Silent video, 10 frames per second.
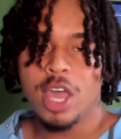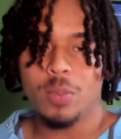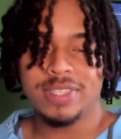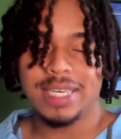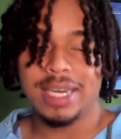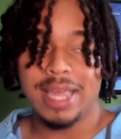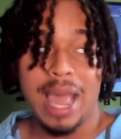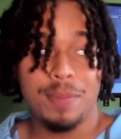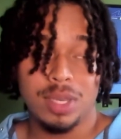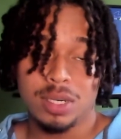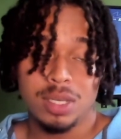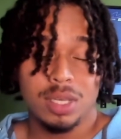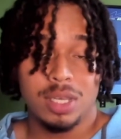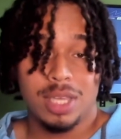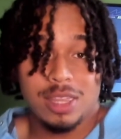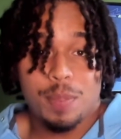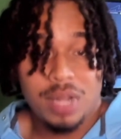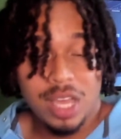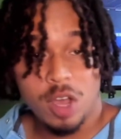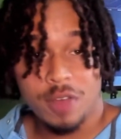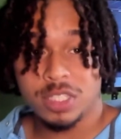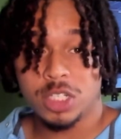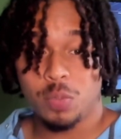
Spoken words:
and we've seen it happen in the playoffs this year.